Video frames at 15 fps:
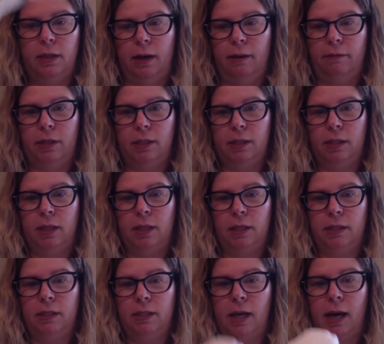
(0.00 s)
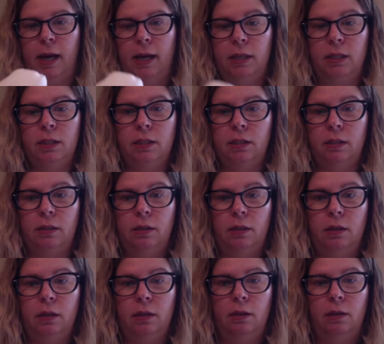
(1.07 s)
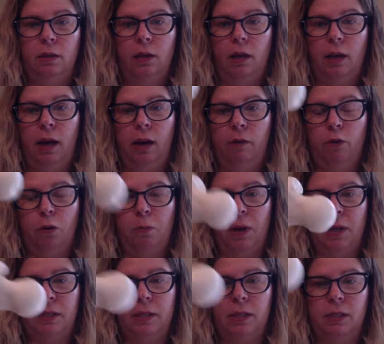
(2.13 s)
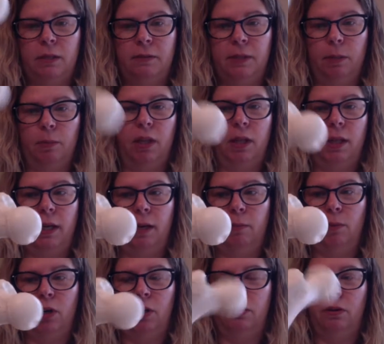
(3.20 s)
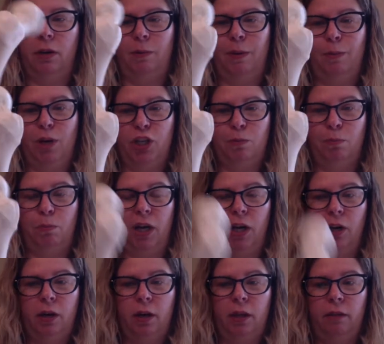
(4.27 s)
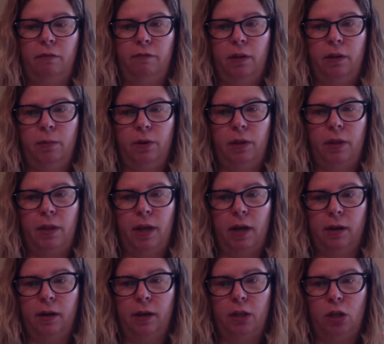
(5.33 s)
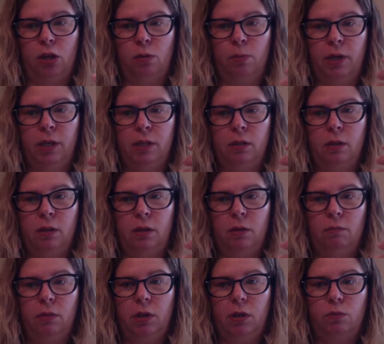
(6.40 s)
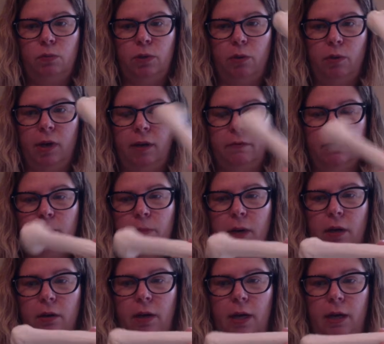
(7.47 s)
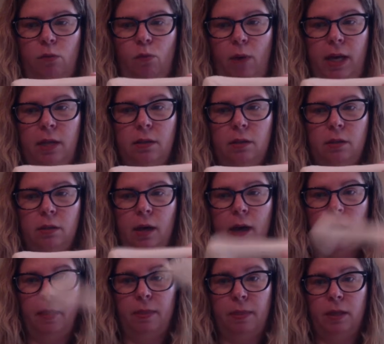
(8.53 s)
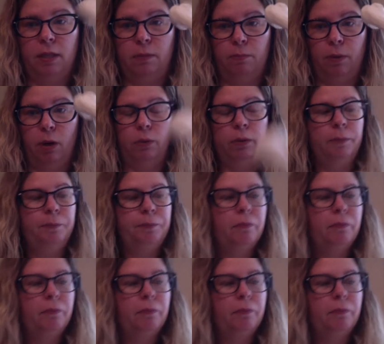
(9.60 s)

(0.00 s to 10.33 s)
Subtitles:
Obviously, the size and robustness of some of the landmarks are going to be much bigger in the femur than they are on the humerus, because we don't have to bear any weight on this bone.